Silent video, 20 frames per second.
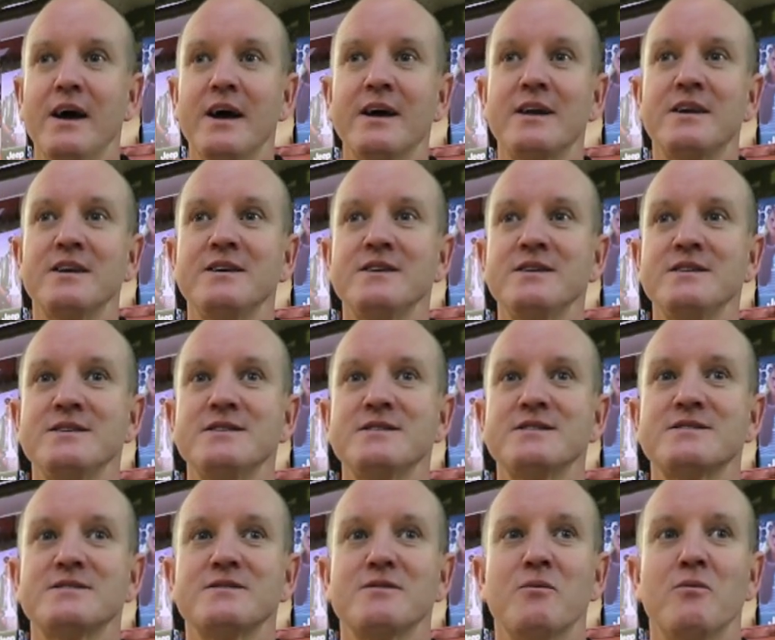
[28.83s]
It
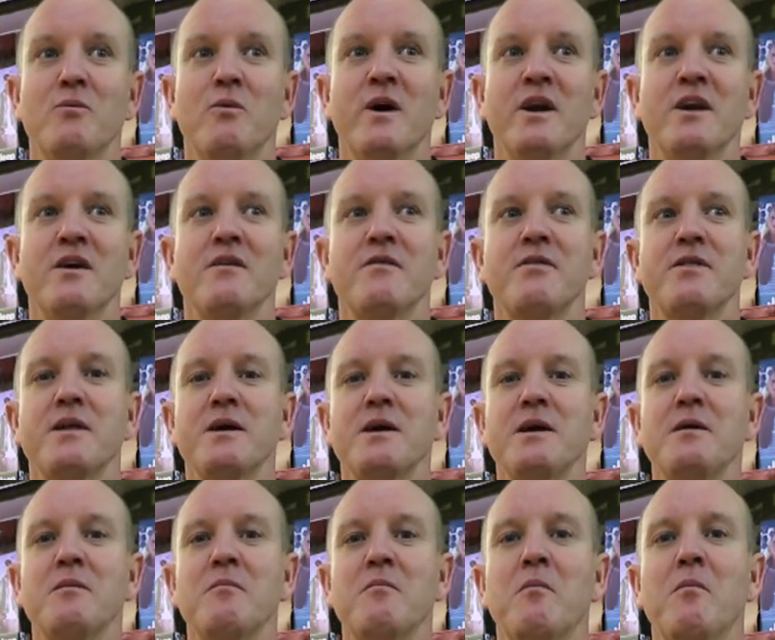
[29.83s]
is one of
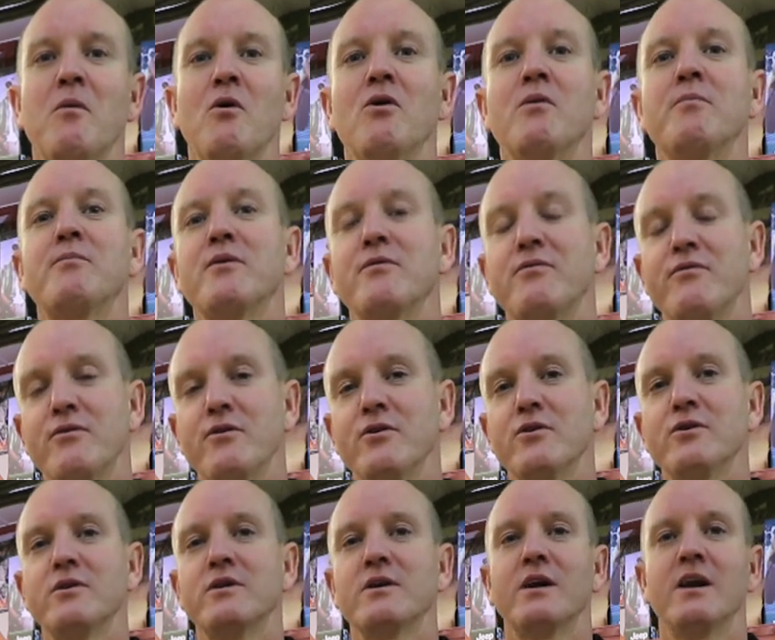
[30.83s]
the more
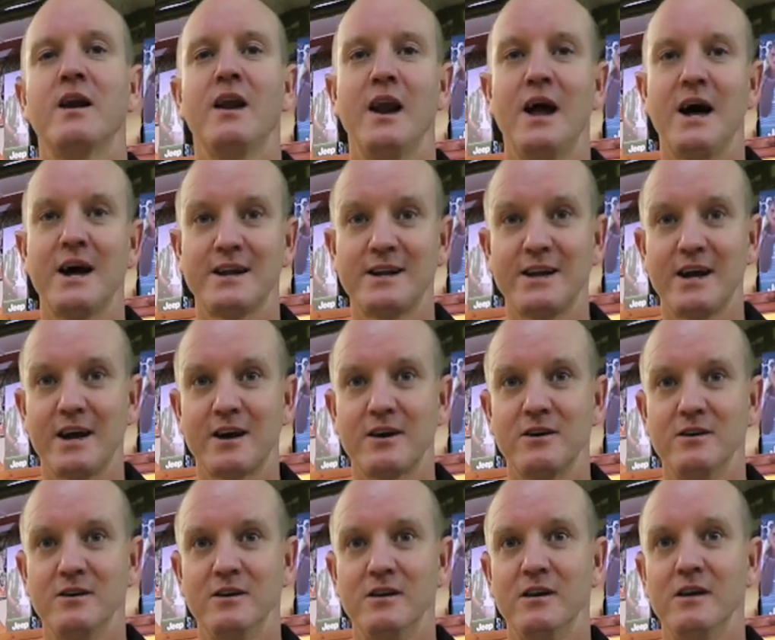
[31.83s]
preferred light
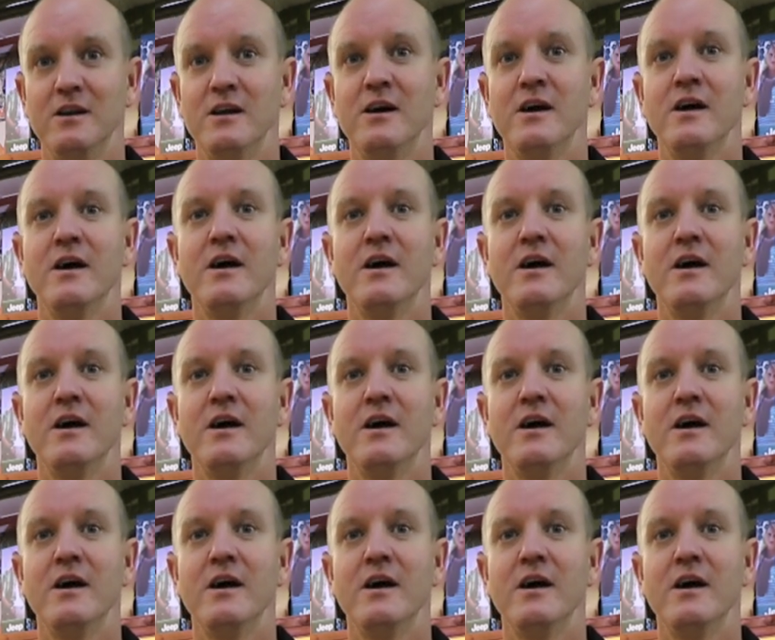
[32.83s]
tackle